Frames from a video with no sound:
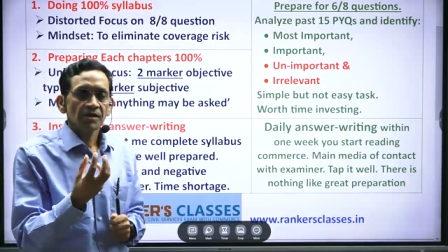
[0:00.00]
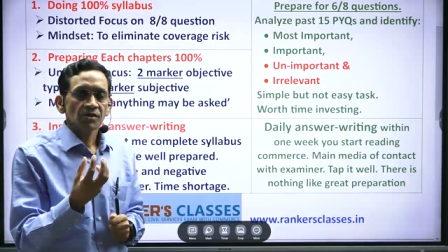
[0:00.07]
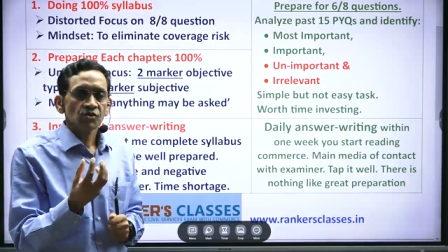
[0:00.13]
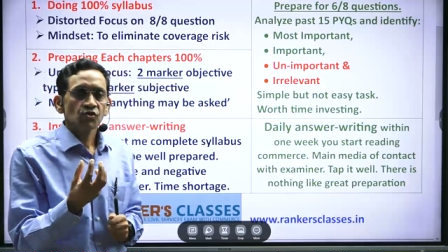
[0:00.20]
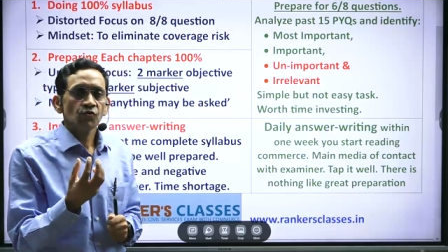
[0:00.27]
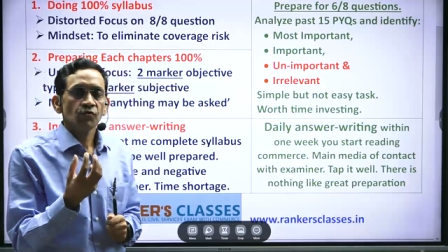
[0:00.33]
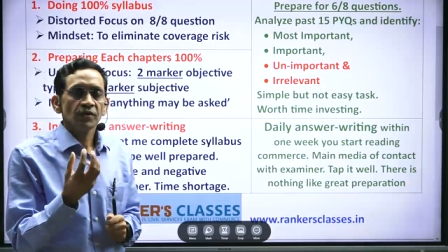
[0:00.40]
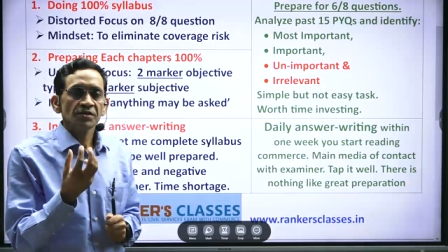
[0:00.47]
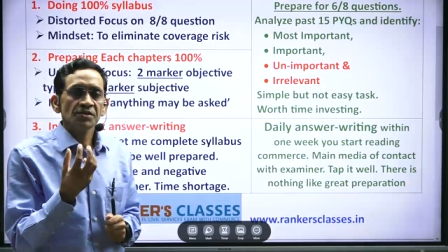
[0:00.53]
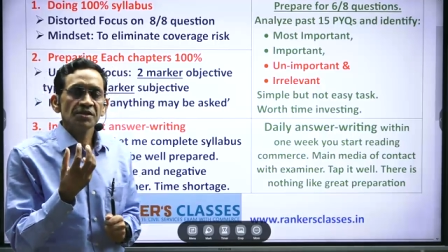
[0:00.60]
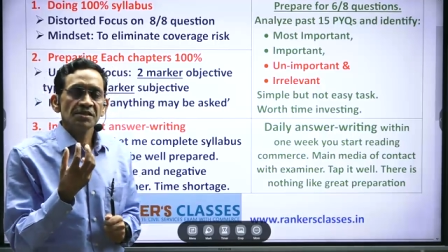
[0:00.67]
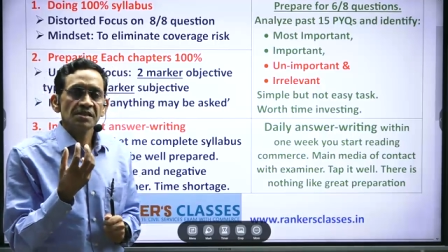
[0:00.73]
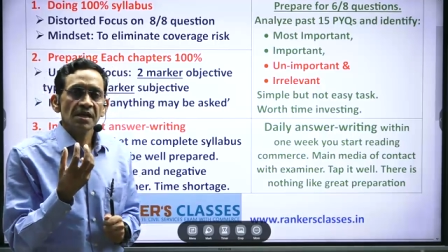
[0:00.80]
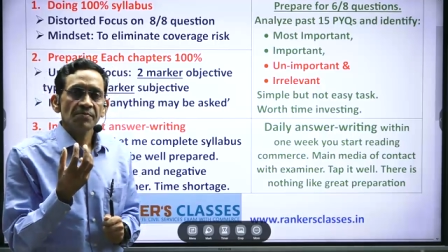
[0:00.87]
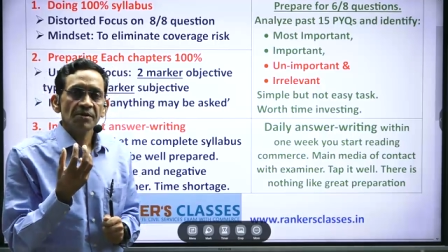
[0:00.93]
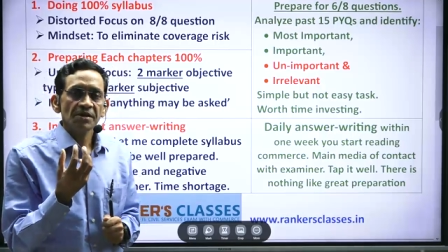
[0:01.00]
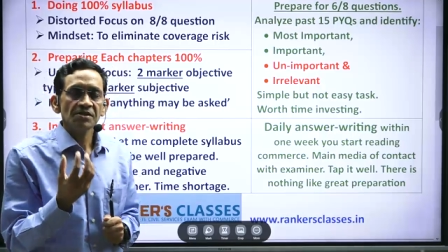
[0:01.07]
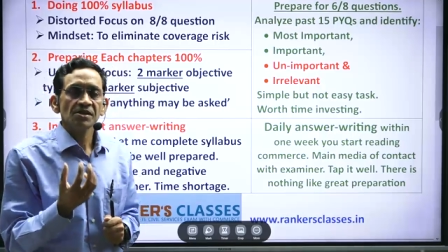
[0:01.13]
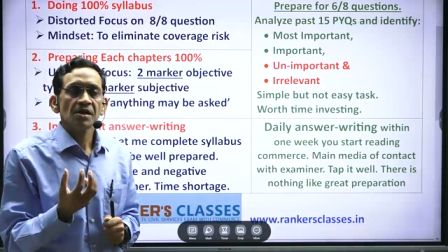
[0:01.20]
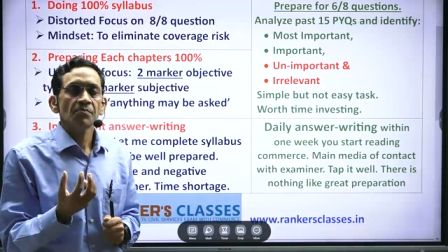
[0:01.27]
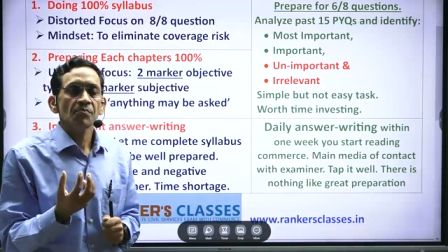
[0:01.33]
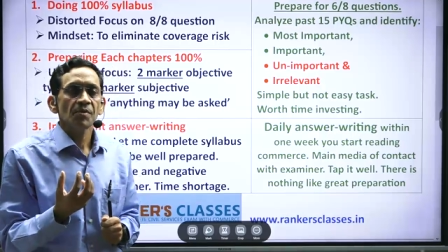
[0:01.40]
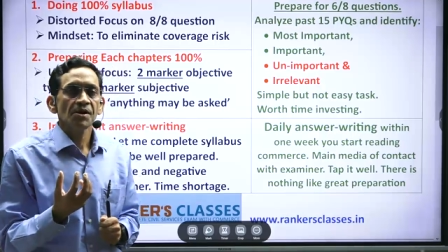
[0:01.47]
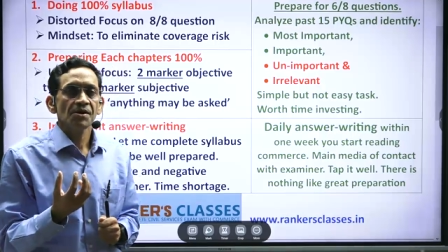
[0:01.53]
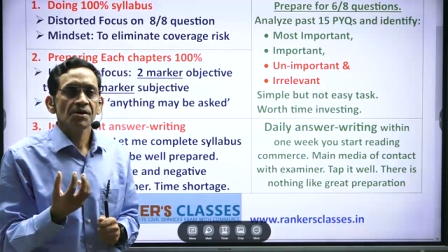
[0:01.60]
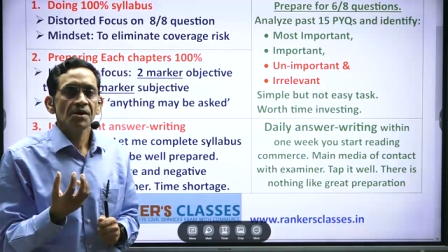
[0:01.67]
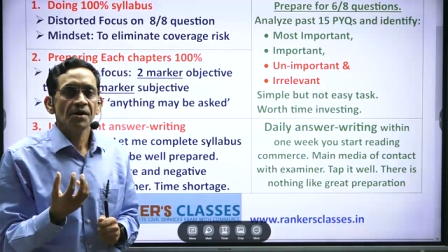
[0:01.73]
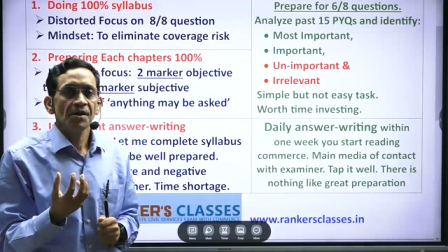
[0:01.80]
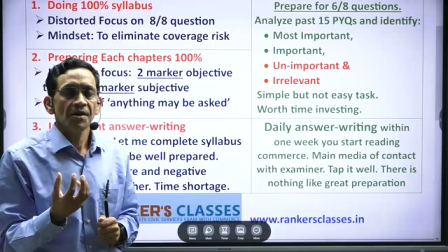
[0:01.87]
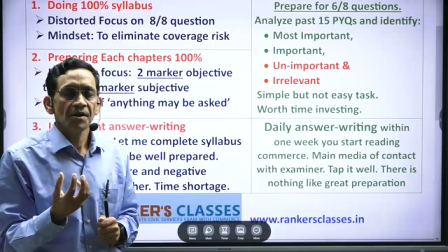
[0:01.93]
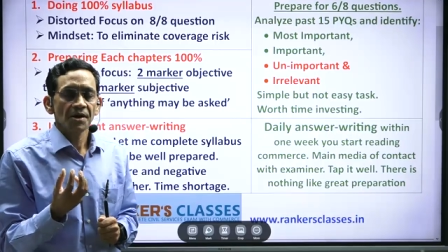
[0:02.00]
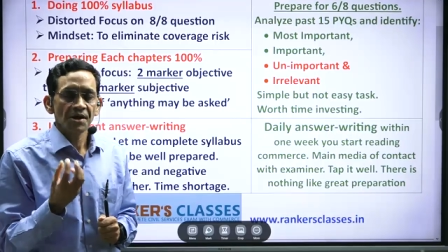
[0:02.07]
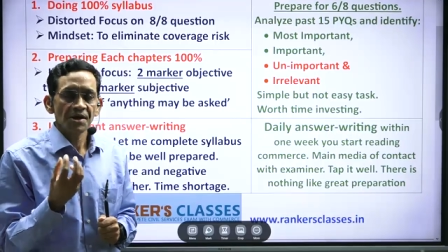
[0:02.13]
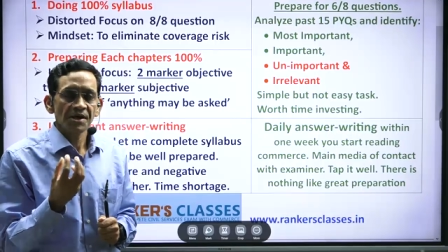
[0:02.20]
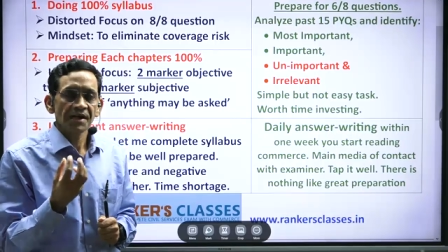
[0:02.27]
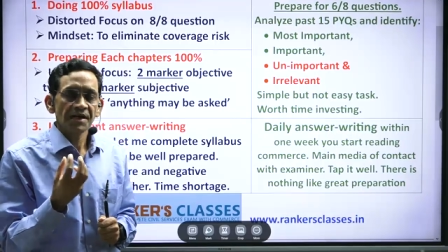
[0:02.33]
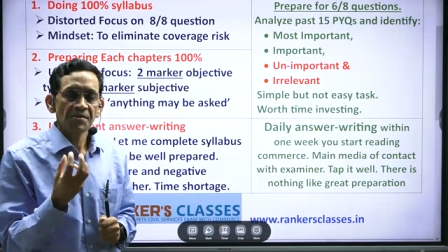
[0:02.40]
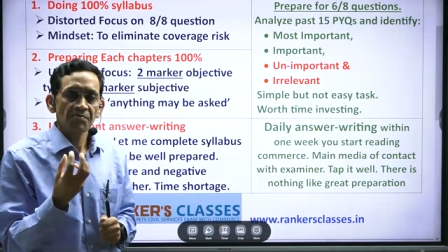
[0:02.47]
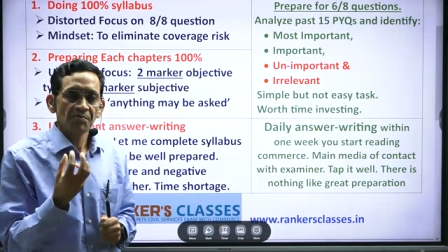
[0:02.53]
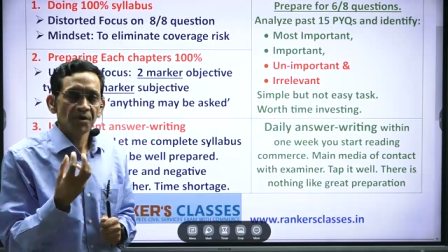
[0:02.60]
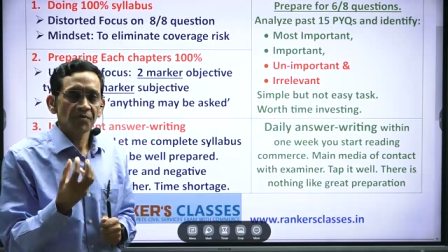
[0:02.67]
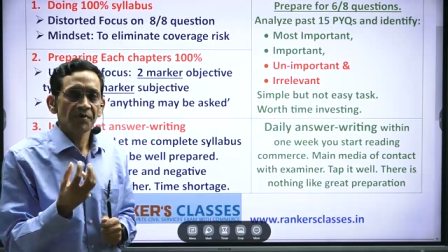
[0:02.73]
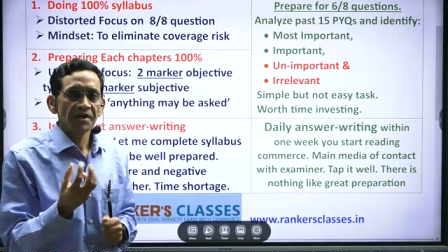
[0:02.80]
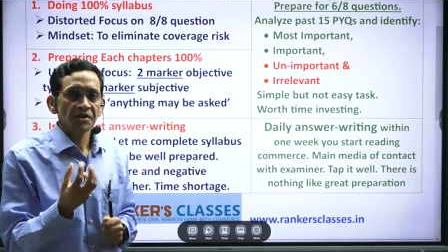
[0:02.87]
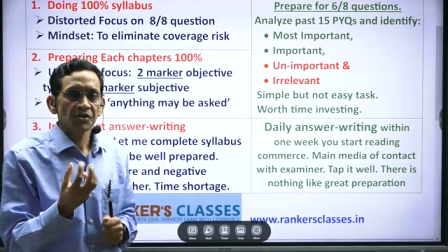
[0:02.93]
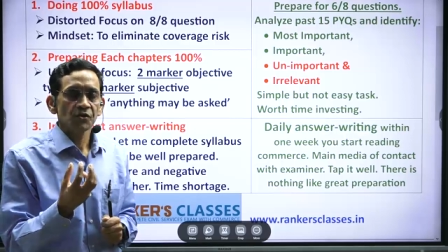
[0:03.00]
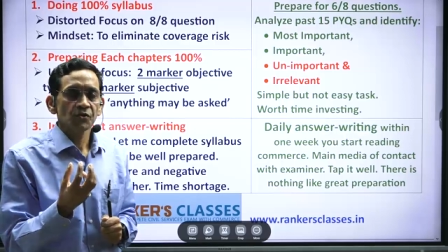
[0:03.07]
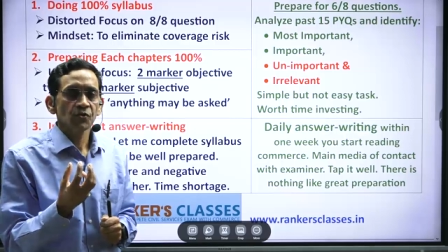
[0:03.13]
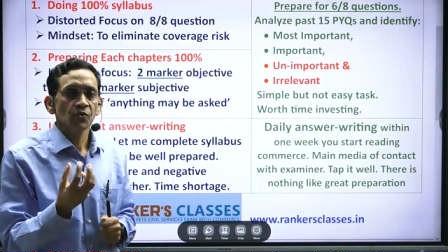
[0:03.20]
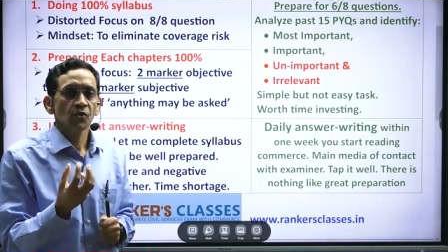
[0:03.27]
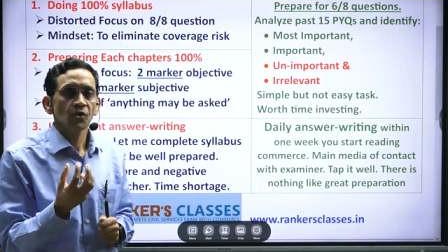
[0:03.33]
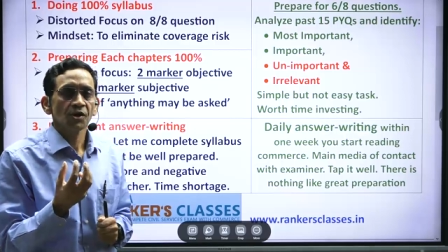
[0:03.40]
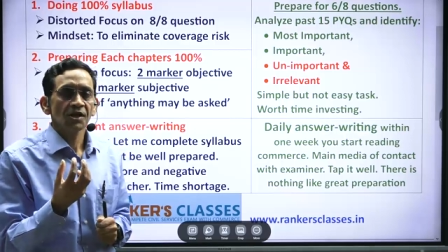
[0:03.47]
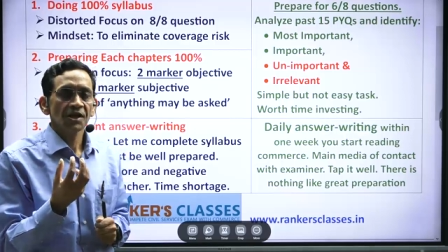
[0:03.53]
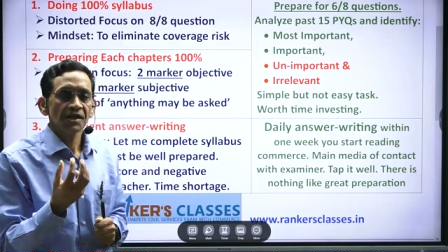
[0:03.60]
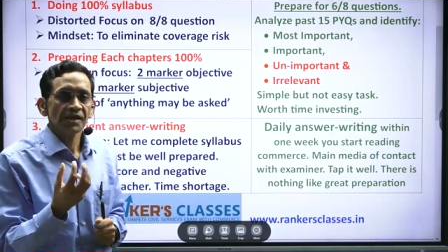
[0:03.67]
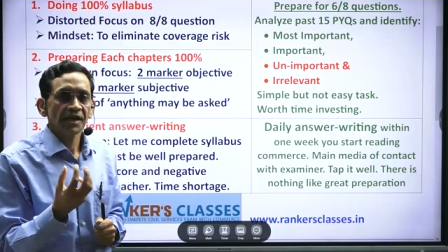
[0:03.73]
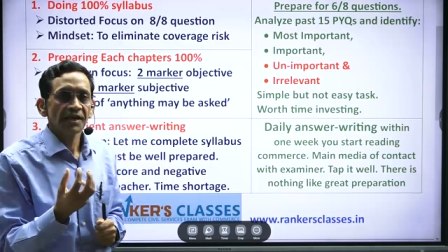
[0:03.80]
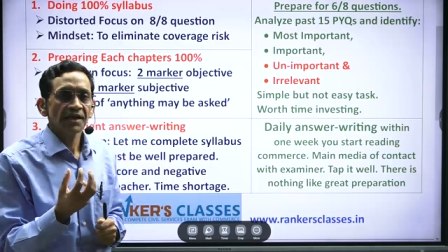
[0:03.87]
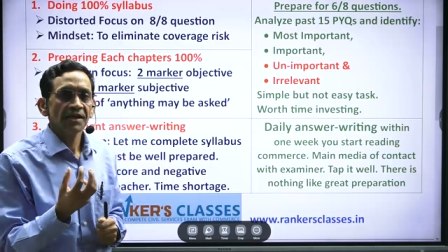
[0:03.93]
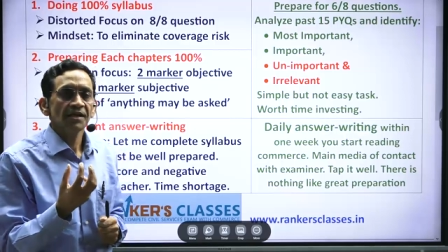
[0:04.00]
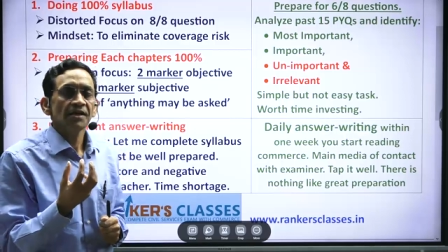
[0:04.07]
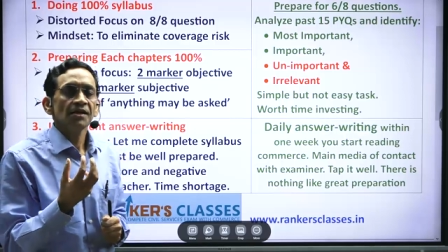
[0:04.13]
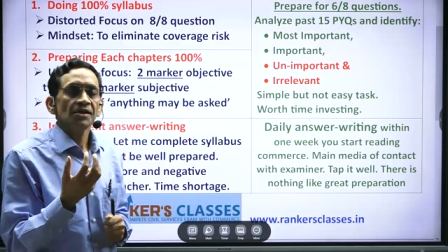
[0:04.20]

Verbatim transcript: so once a chapter is completed take any pyq or take any